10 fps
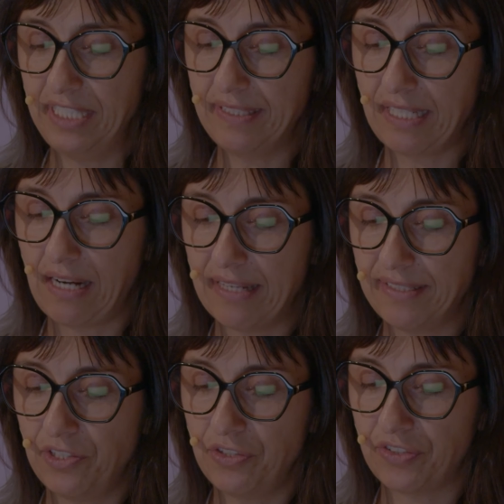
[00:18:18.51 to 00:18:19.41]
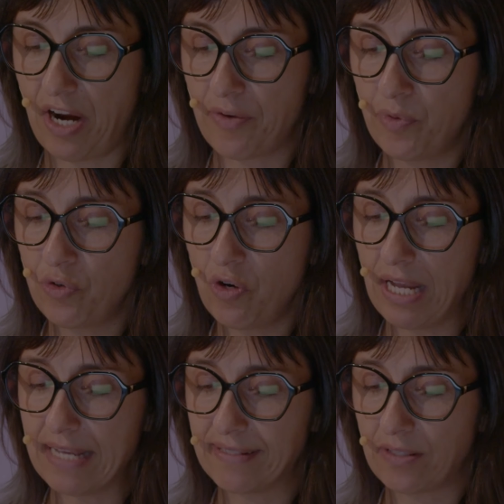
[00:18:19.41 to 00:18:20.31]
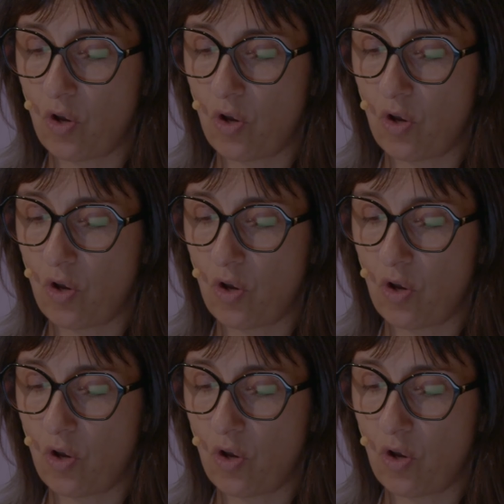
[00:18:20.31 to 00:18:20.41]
These clusters are more or less